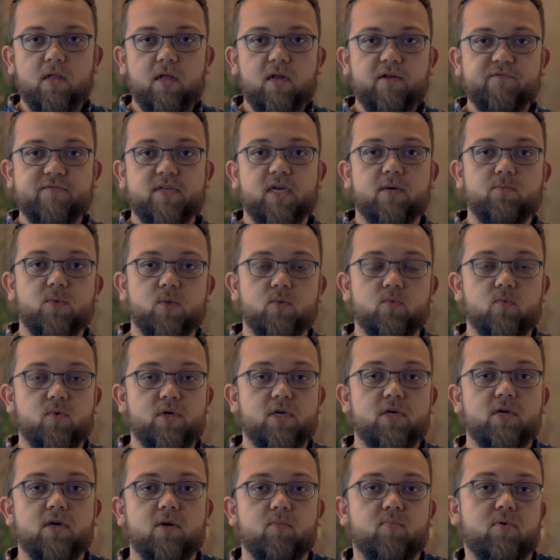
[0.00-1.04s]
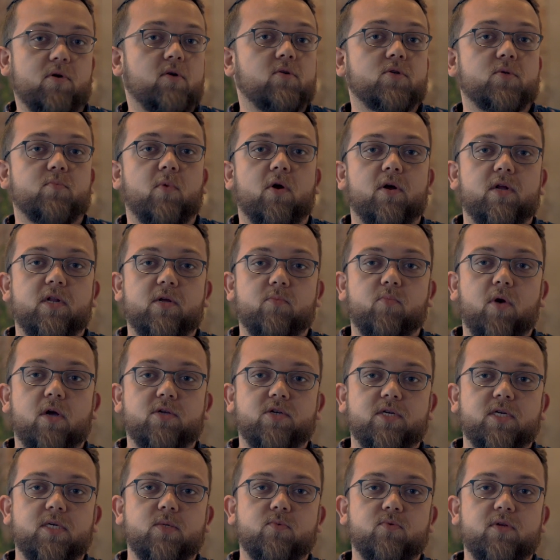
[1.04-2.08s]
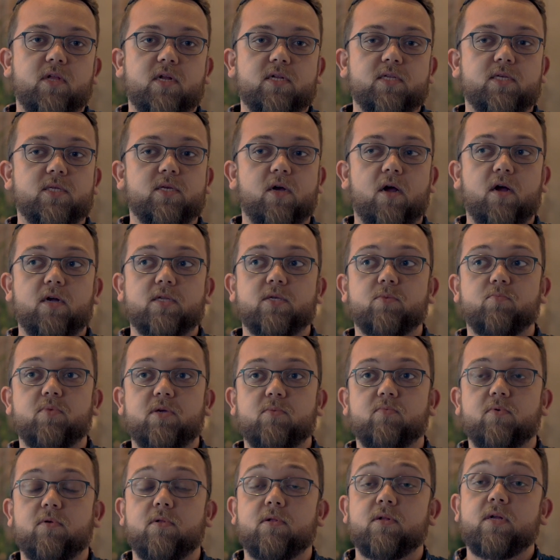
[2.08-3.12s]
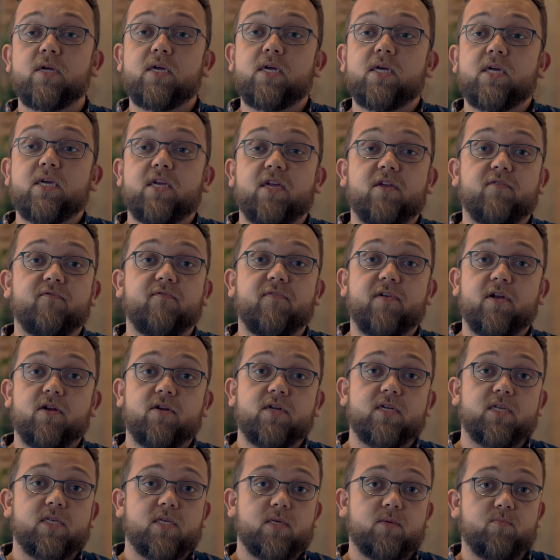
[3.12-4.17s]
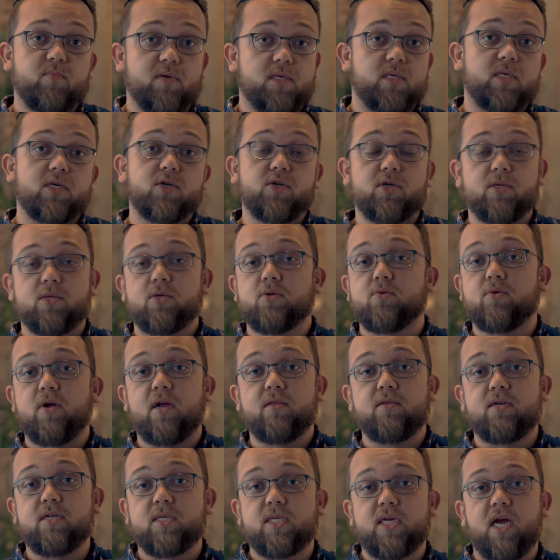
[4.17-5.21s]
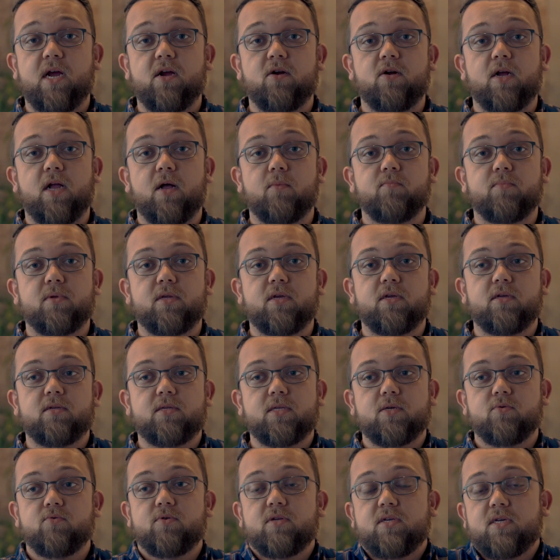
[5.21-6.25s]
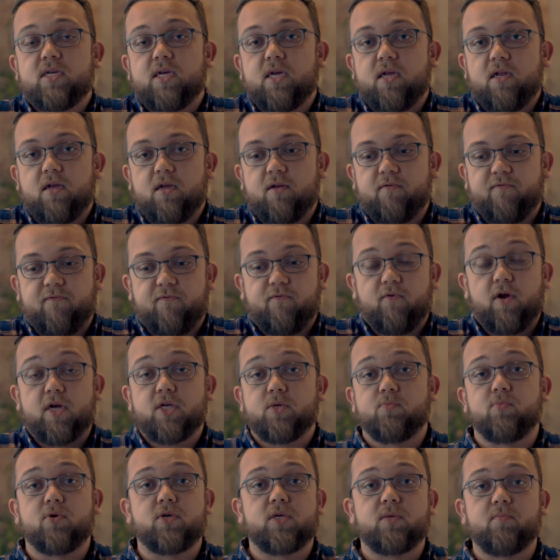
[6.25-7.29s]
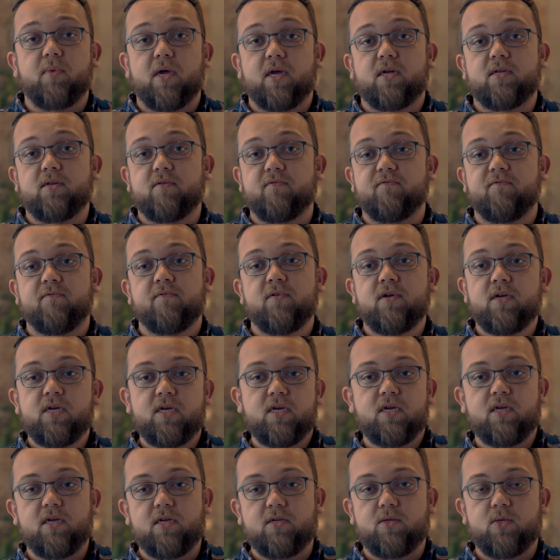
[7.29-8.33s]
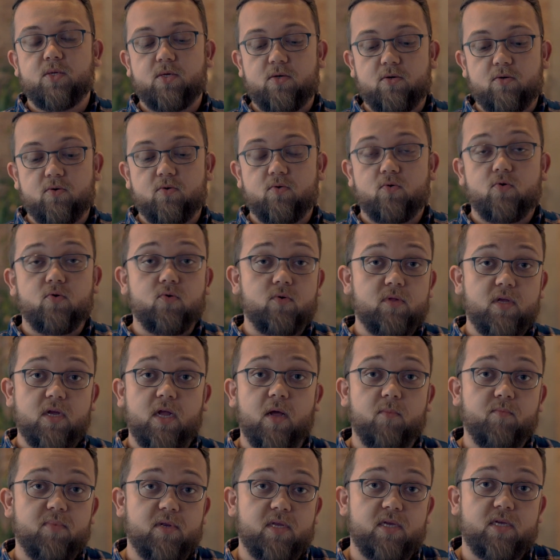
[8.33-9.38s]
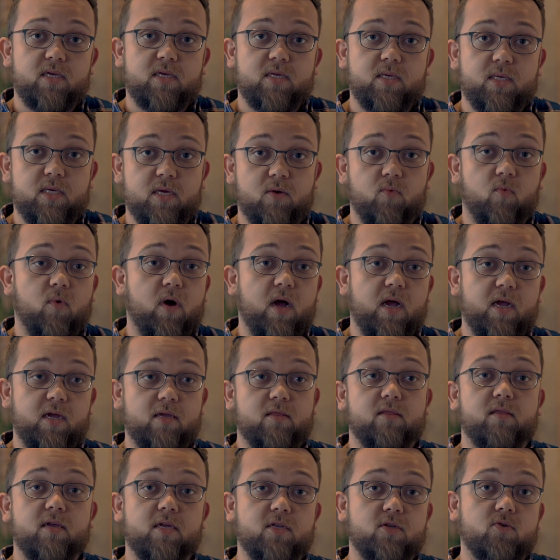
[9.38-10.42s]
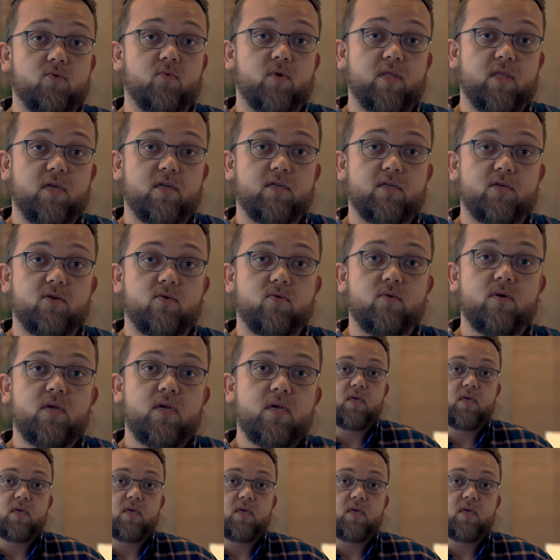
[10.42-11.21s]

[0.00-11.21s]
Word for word: a lot of times when we approach marketing projects, we like to talk to people in various positions throughout the entire company to really get a fresh perspective into who the company is and why they do what they do.